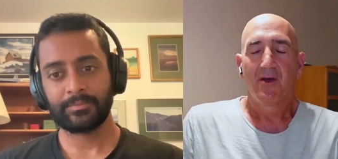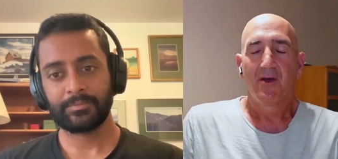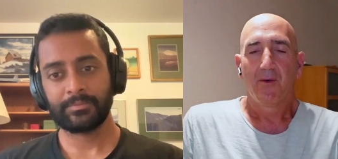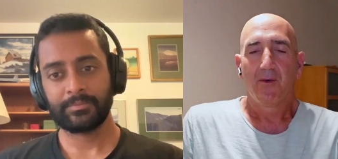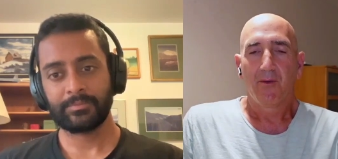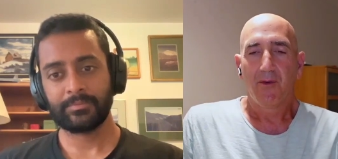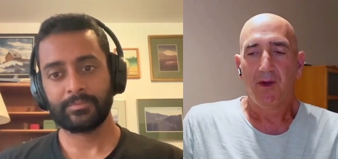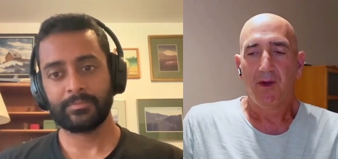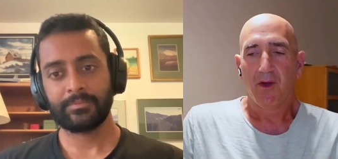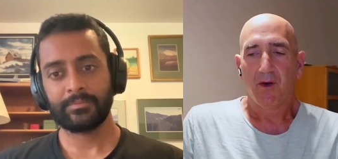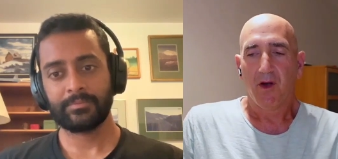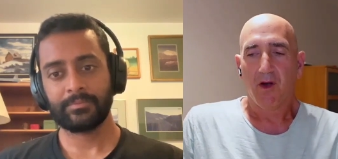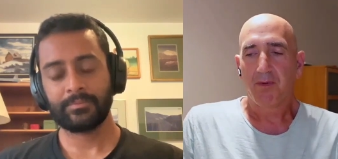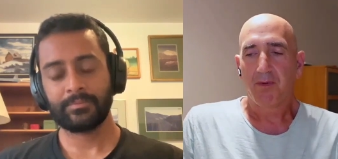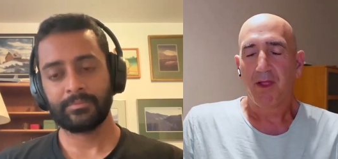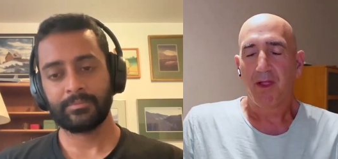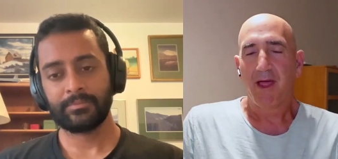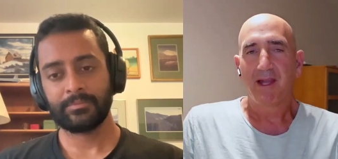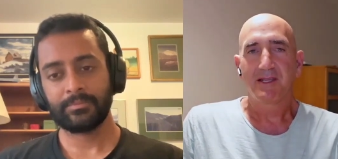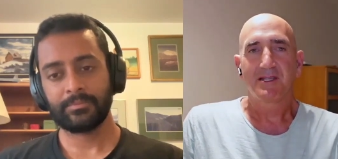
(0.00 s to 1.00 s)
Speaker 1: you know, our
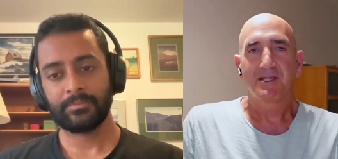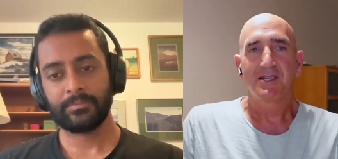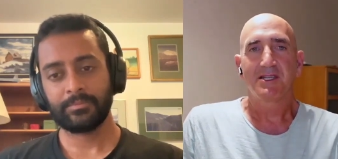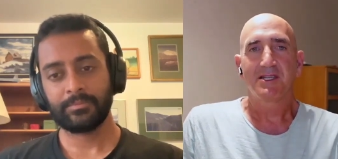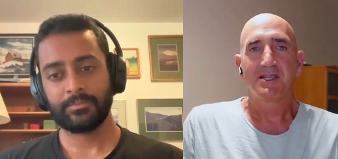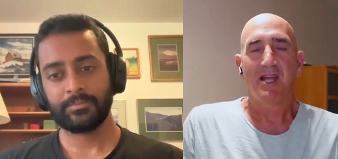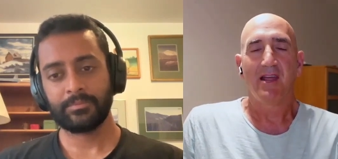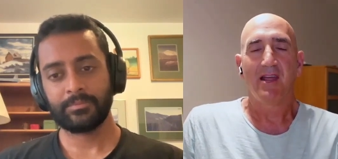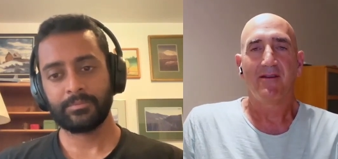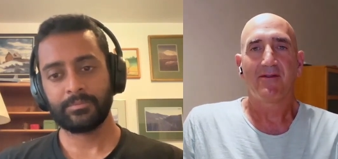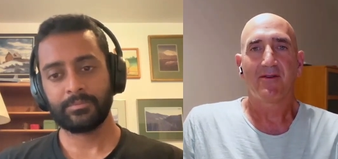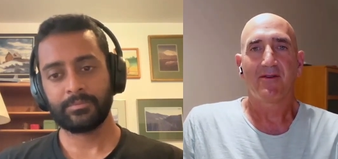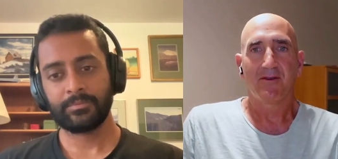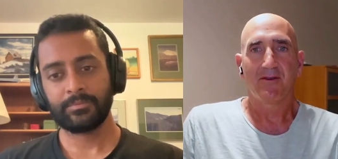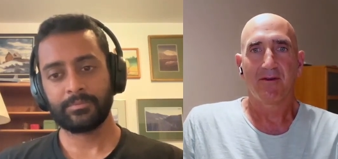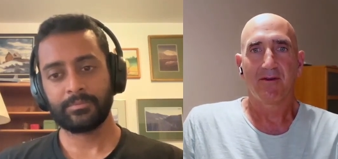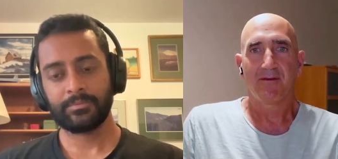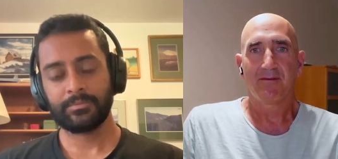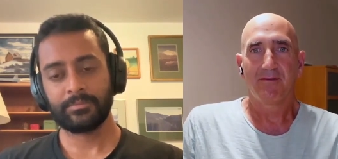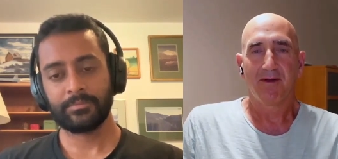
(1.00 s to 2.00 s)
plan is to stay
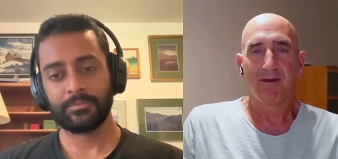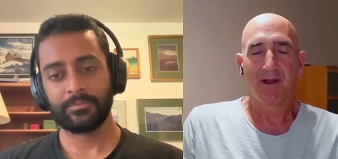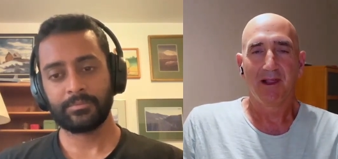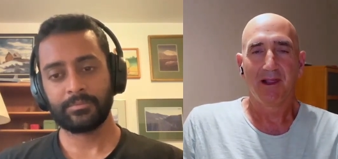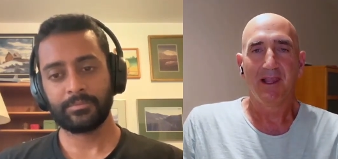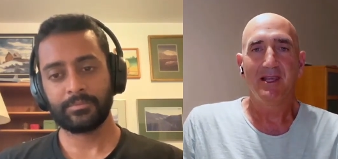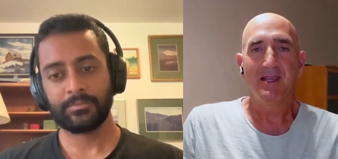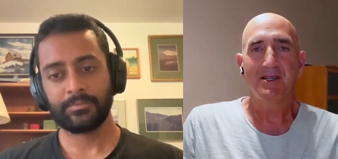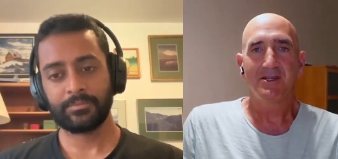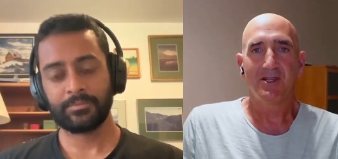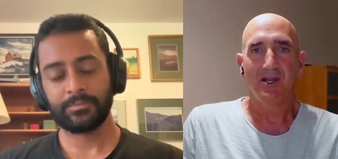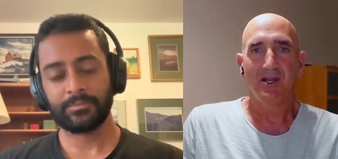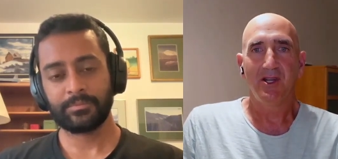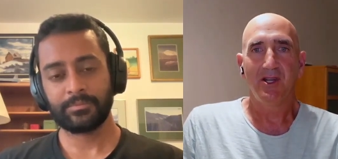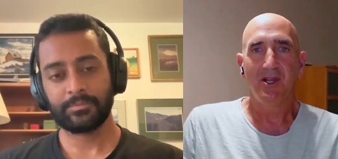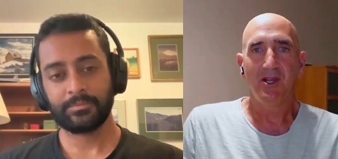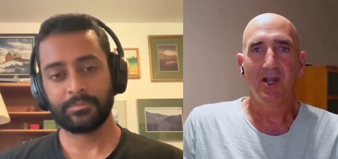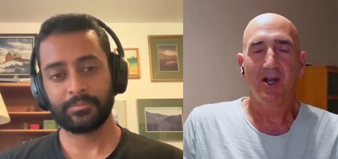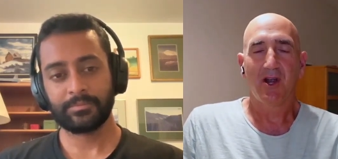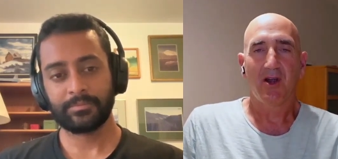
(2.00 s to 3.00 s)
for at least a
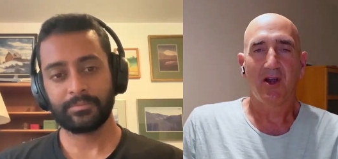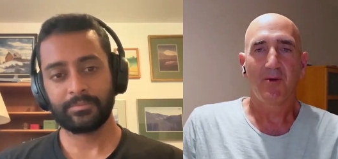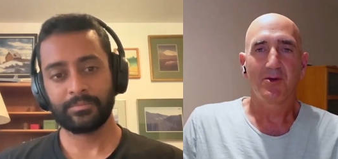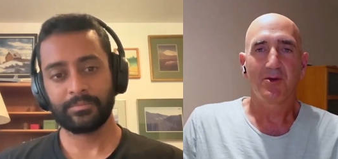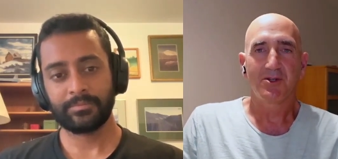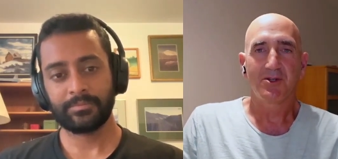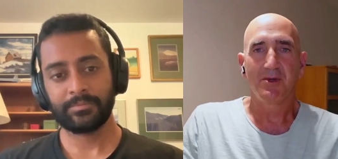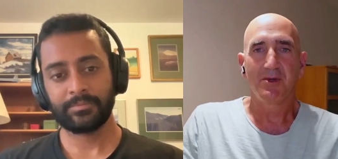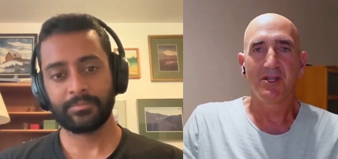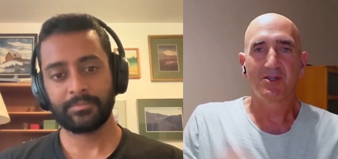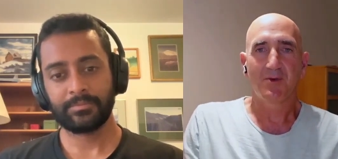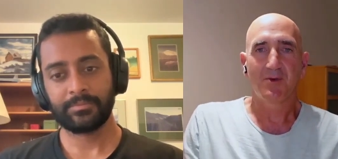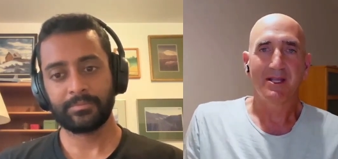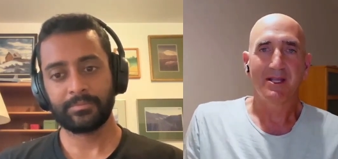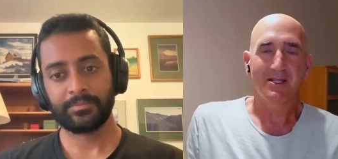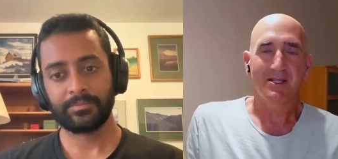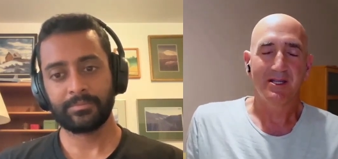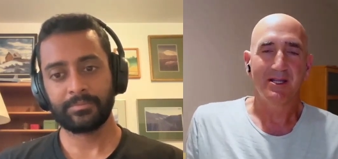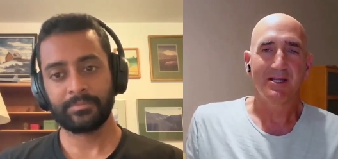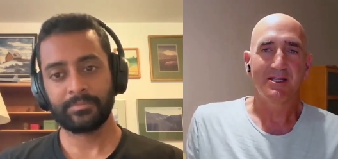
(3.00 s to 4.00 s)
year, which means
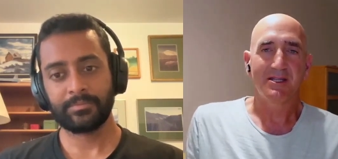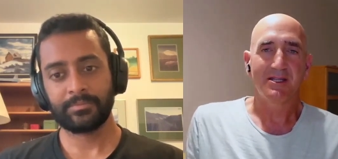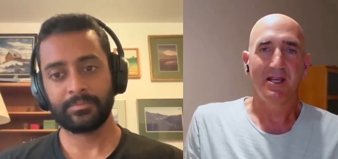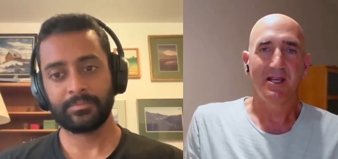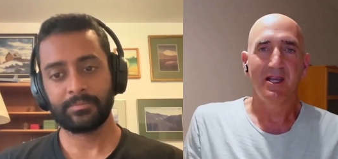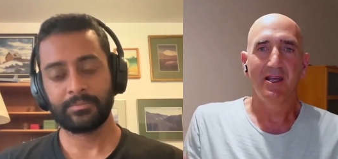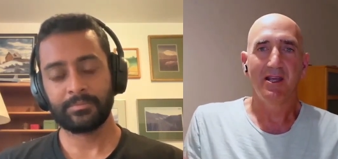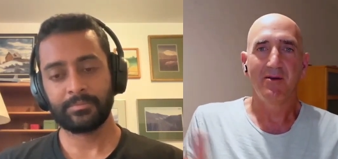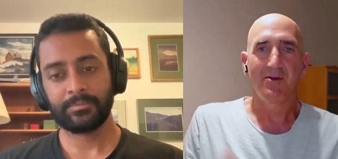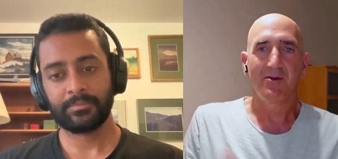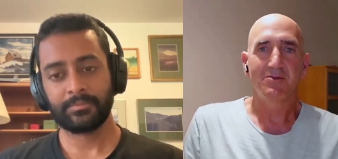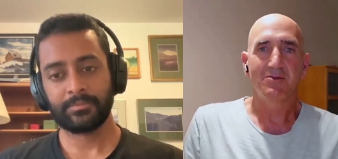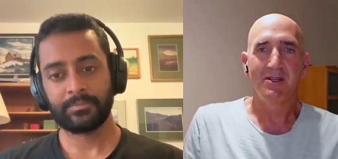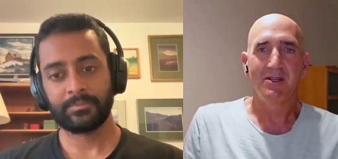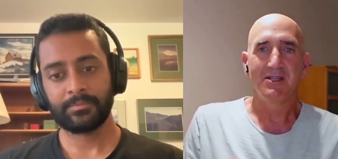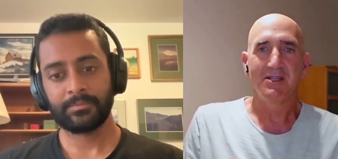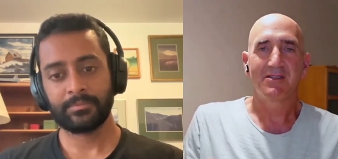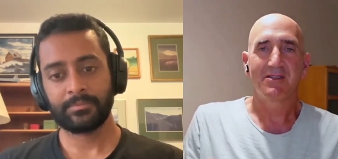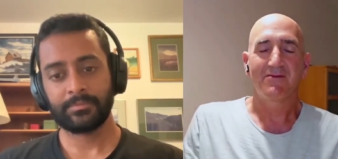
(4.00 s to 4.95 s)
residency, which means